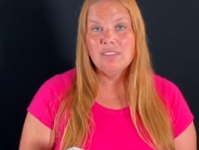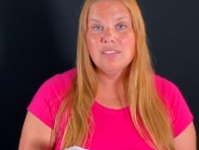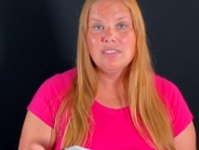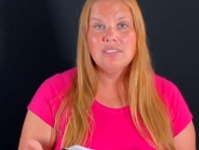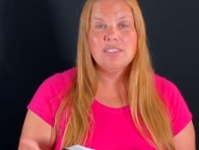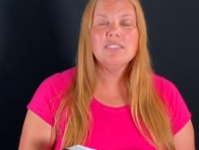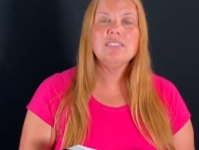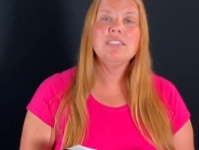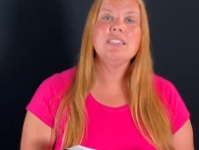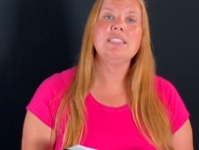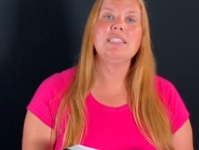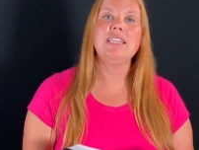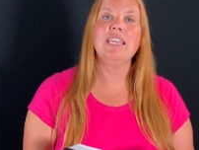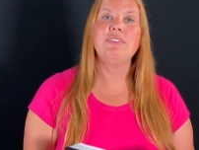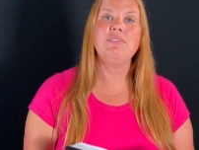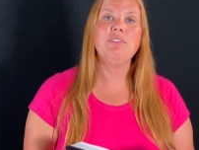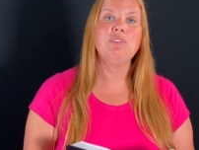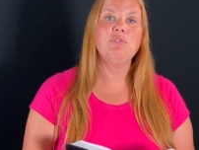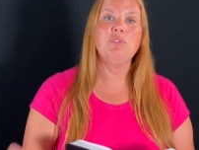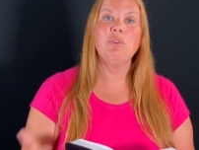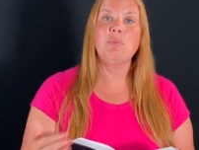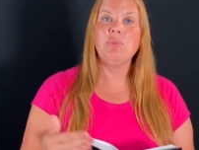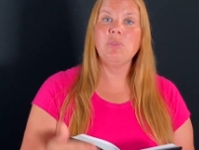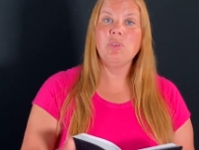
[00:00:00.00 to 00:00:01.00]
This is the
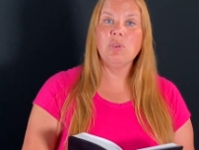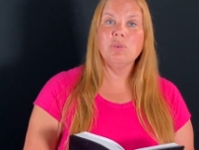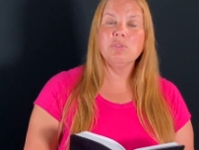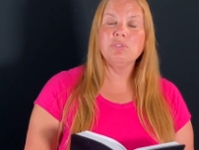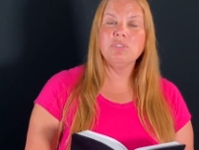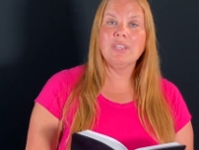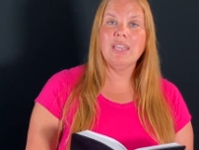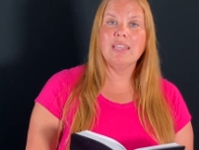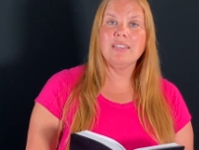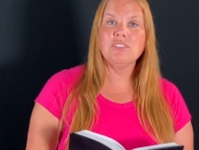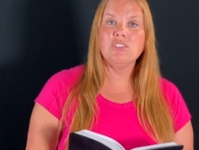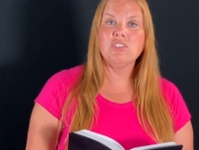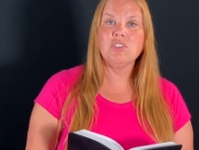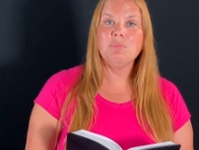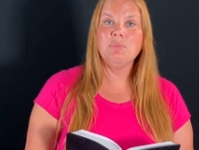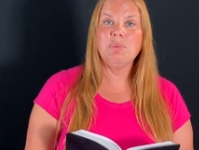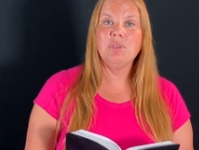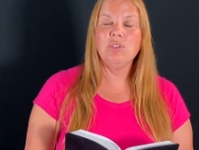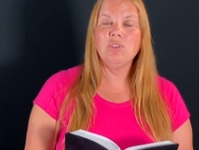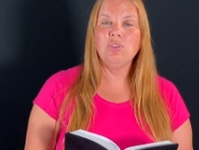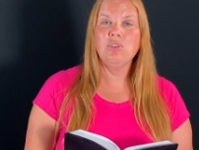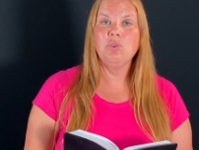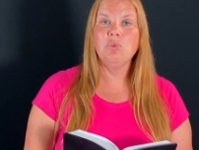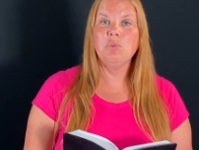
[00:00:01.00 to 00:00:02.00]
David from the Old
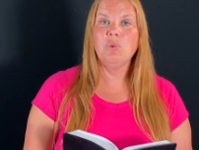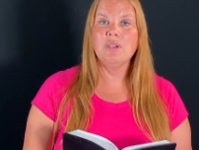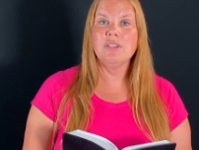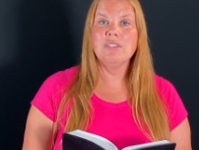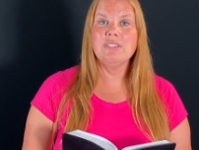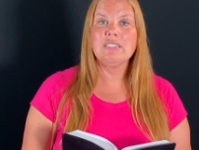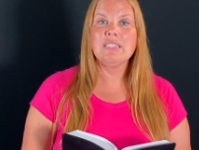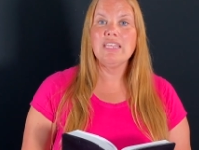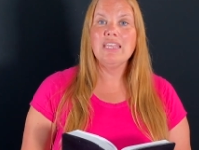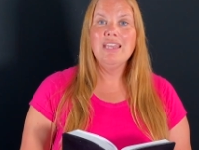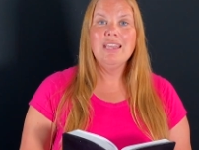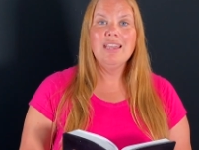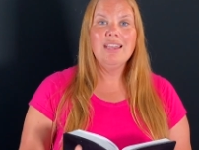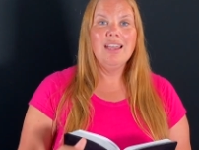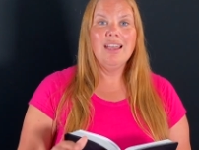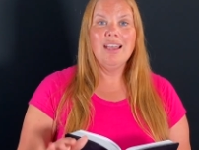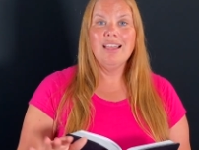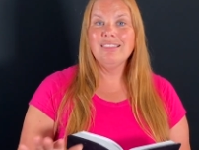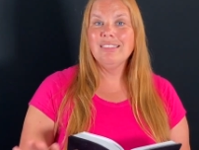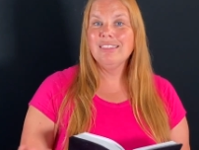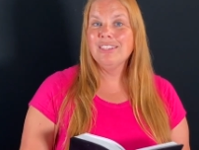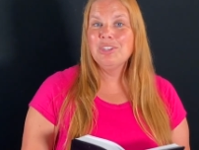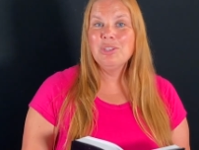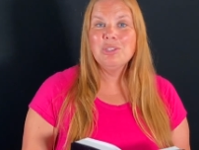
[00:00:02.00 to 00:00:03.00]
Testament who was
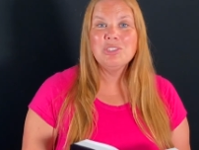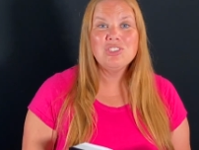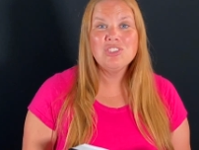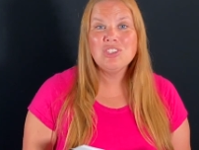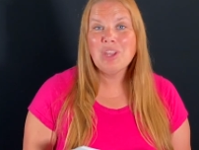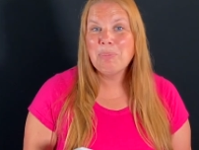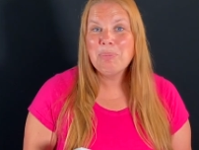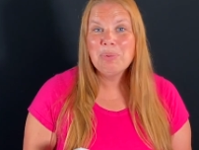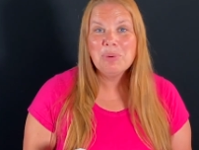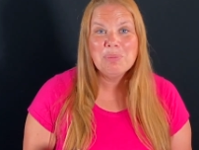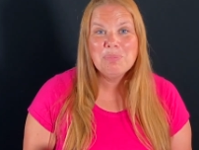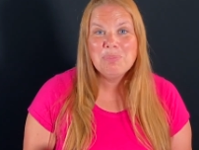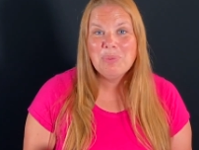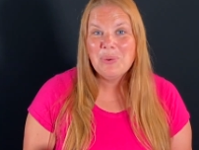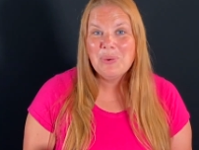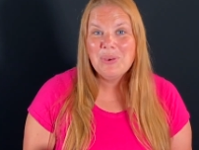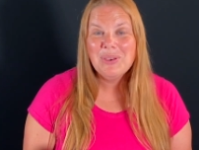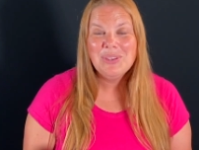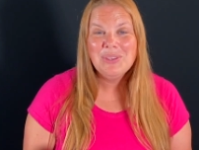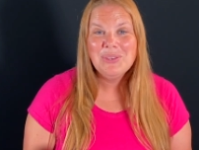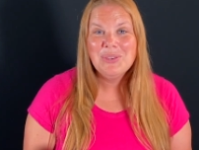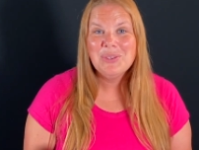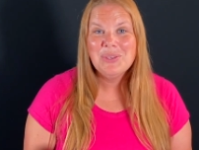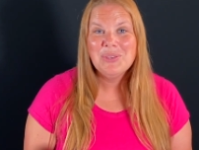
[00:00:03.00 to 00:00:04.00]
a little shepherd
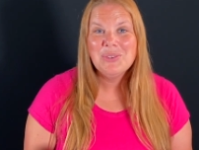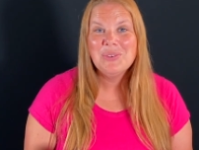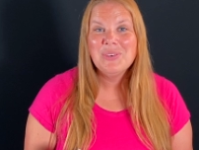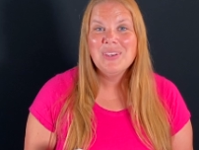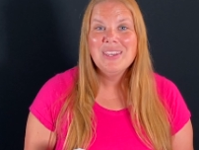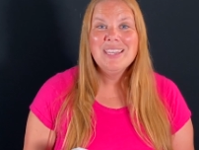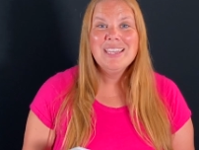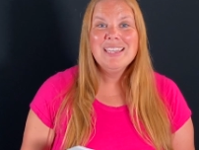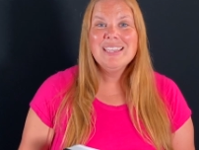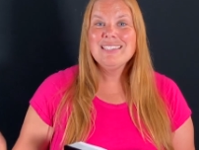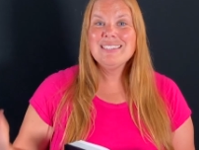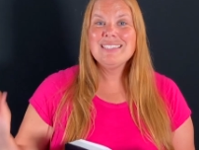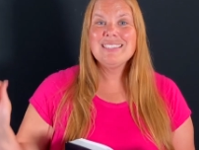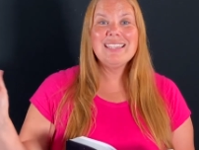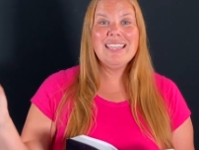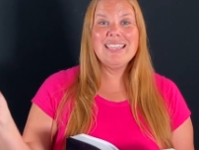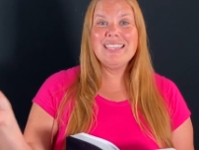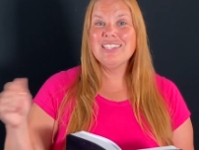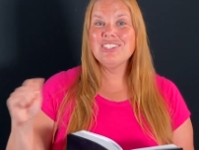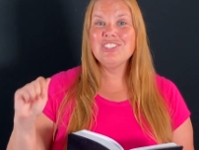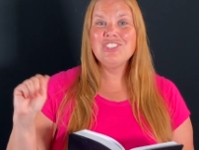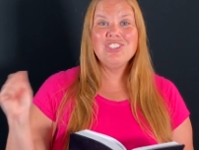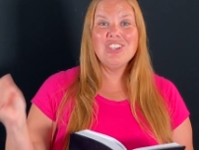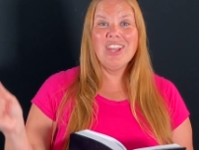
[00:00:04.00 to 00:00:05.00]
boy who
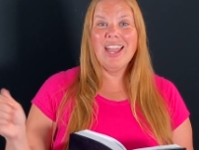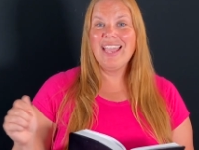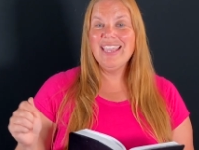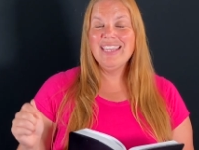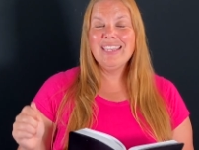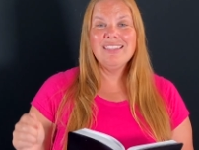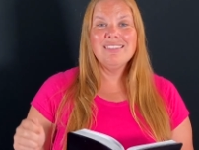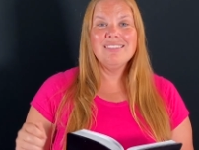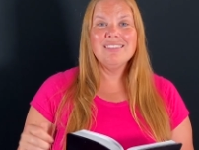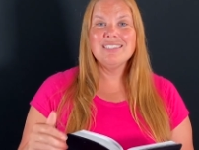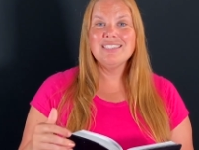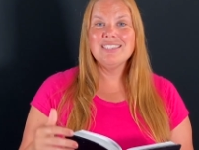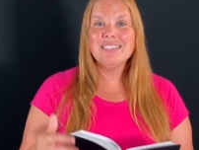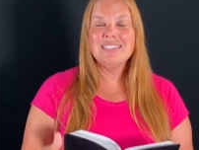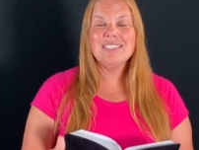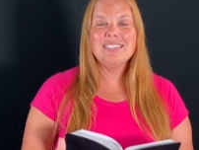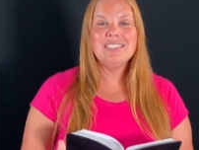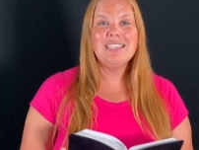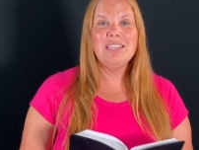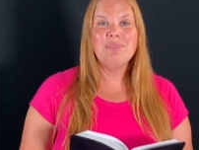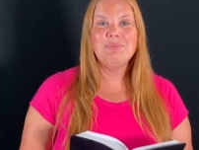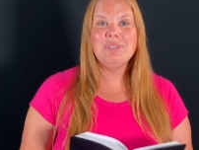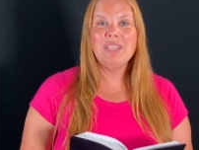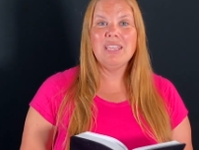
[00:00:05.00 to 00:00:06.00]
slayed a giant. This is the
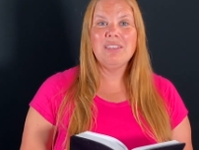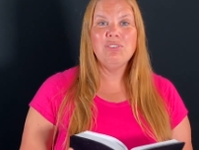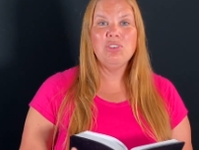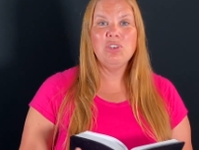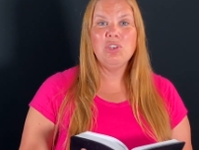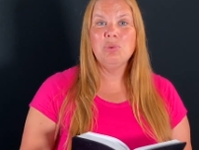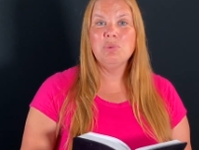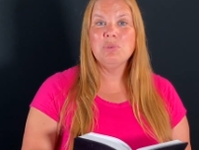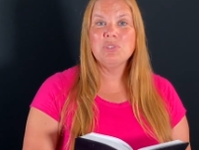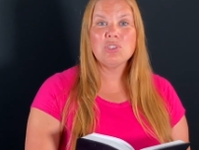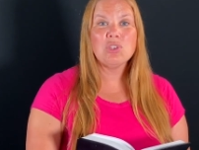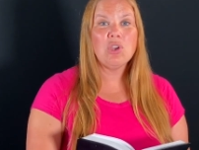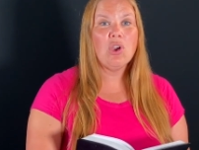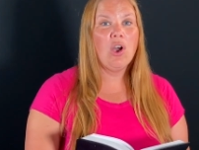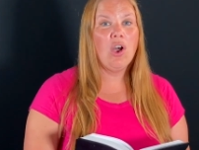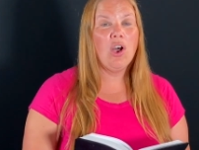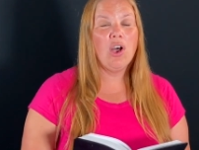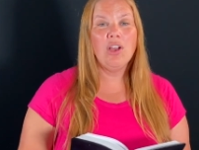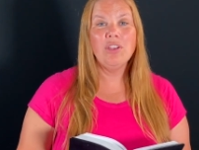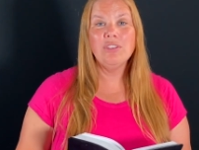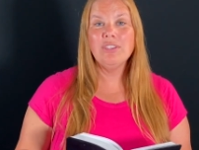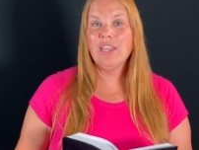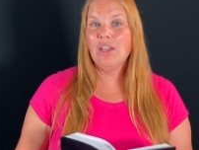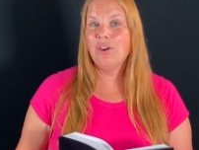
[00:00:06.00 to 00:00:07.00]
same David who was
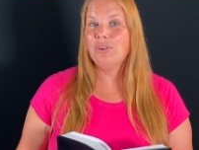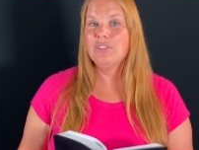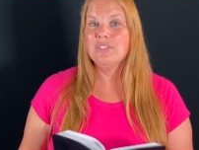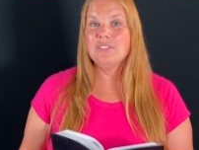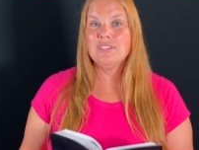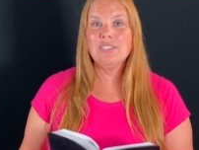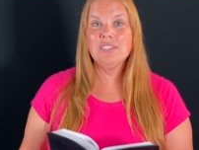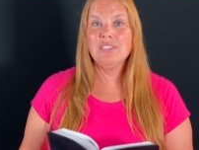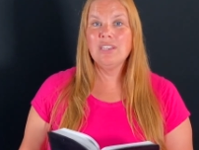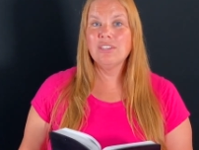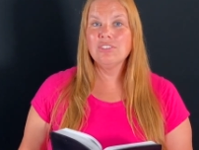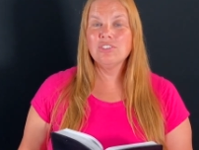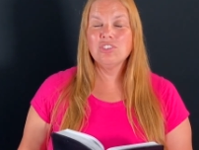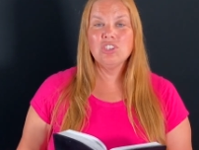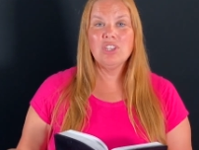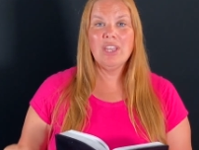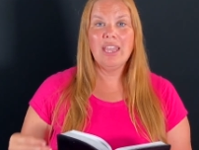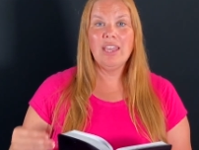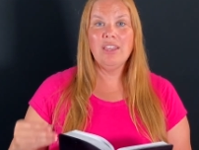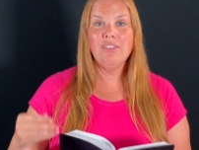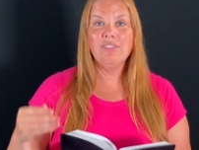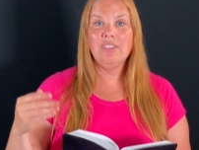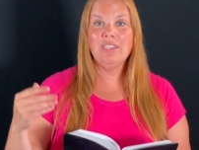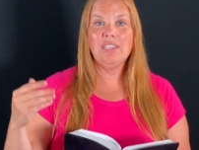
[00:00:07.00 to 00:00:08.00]
called out as a young
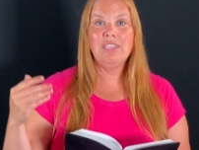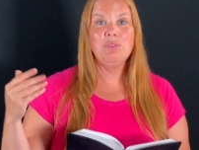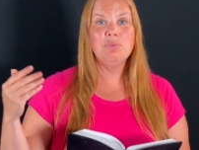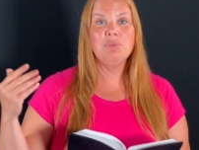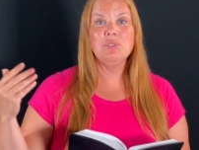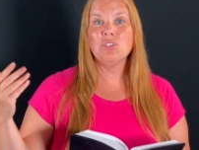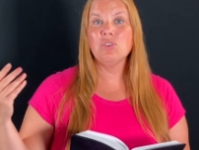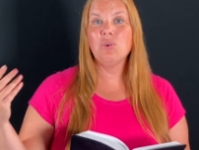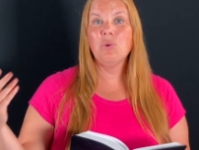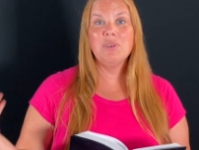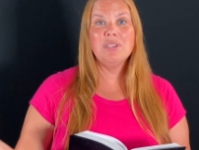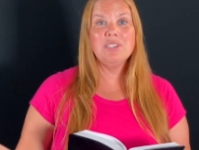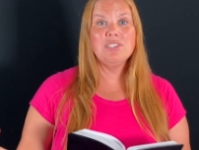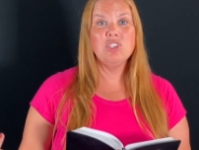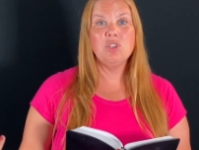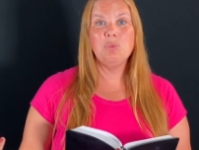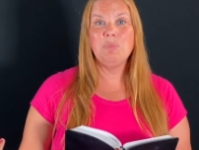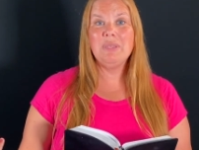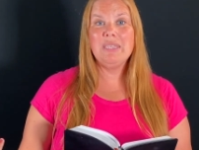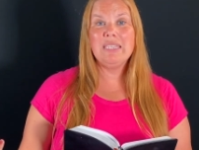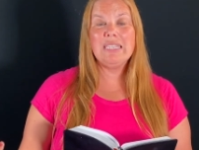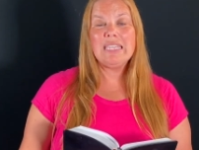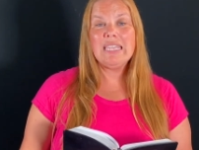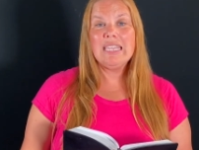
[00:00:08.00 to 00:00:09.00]
child that he was going to
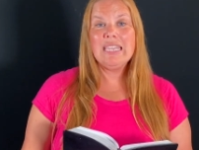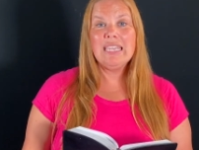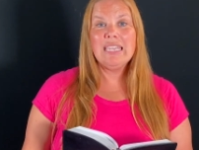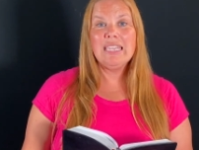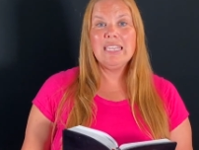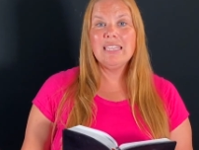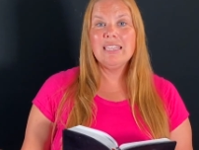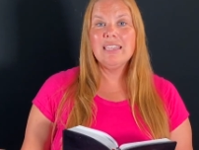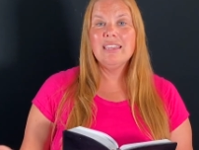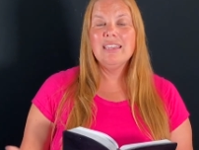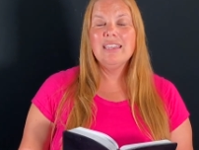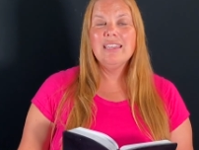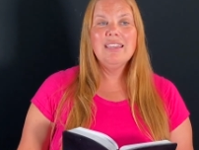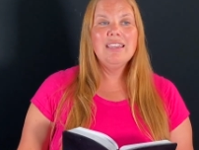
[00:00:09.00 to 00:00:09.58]
be king.